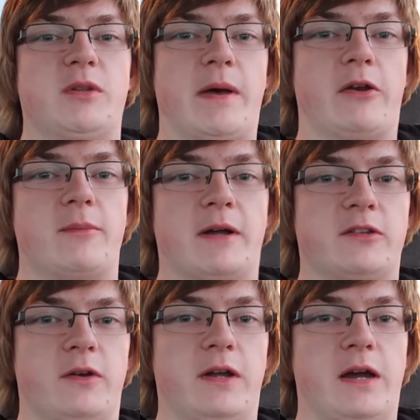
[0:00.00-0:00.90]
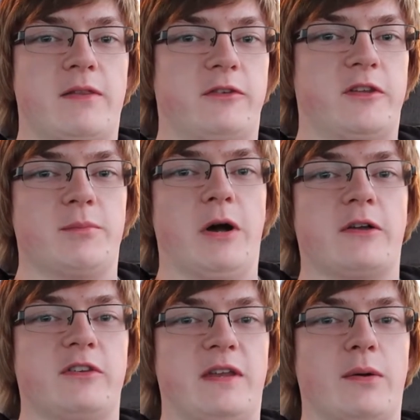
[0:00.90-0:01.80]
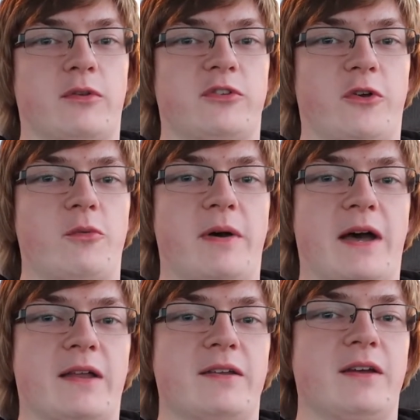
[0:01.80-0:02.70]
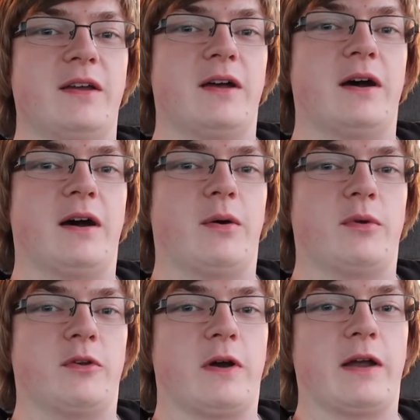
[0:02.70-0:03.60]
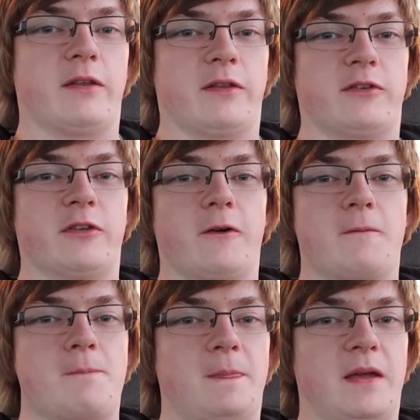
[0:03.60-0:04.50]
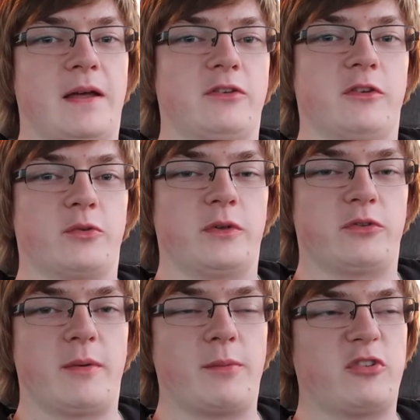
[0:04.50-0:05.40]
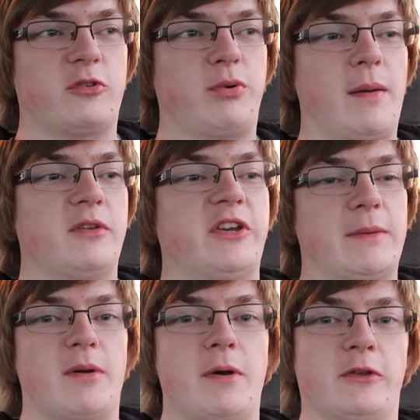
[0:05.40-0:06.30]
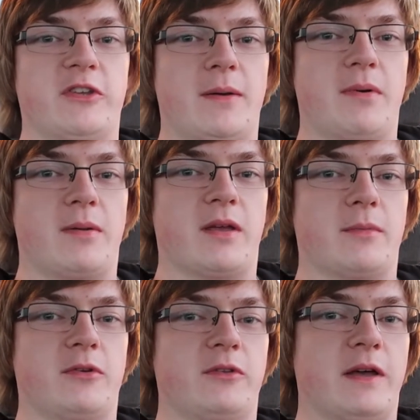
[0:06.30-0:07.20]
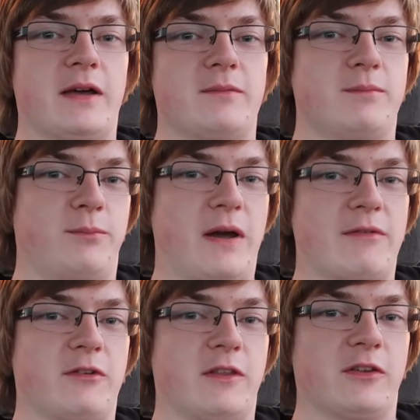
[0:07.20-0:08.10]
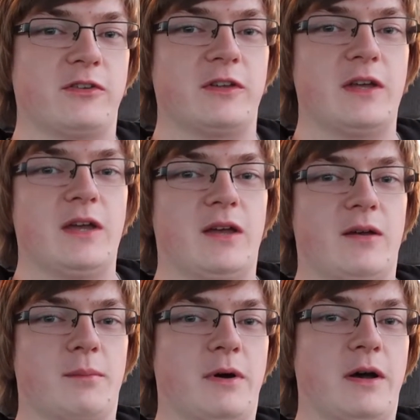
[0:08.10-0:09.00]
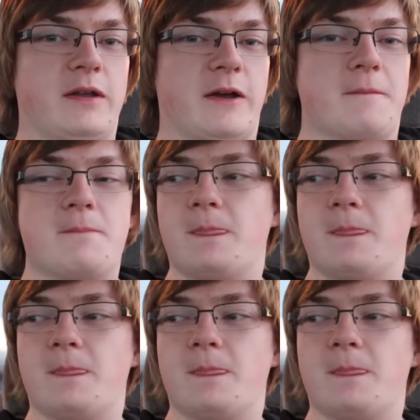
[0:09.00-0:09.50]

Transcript: with the battery back though I got, this thing bogs it down so bad when you're idling. So yeah, that's the squeak from. I should probably tighten my belt up. I think I'm gonna do that probably after this. But yeah.